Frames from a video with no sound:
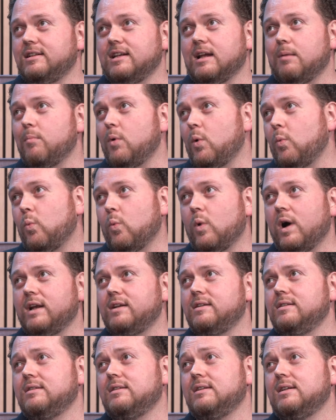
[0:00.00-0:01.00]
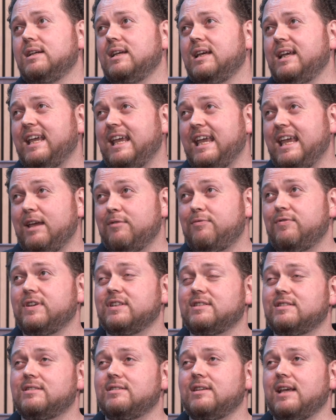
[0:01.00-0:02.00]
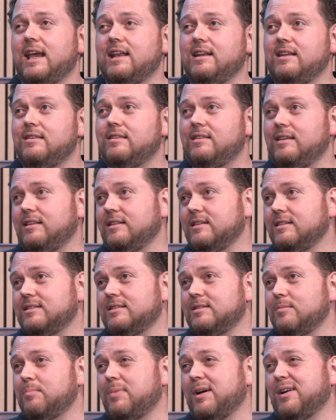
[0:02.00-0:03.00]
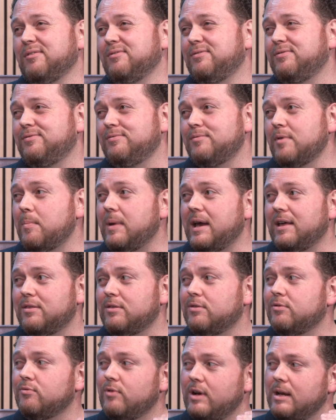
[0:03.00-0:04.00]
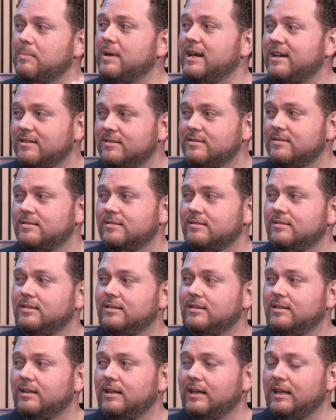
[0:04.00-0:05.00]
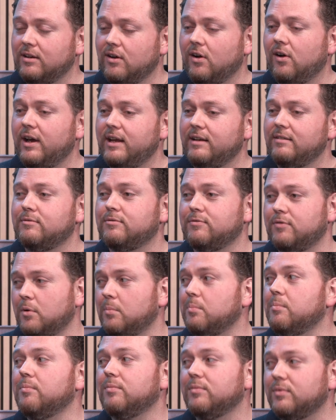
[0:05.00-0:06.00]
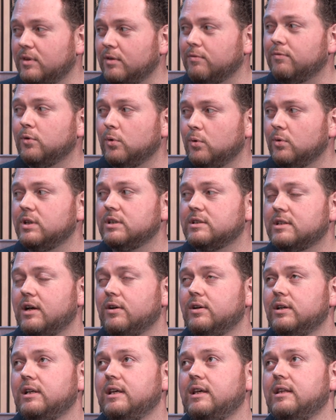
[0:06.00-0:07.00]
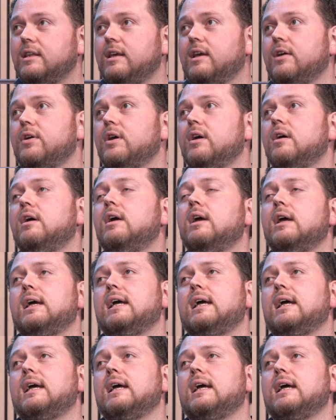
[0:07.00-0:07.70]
number one, if it's anything that's above about 3 metres in height from the floor that's currently in the area,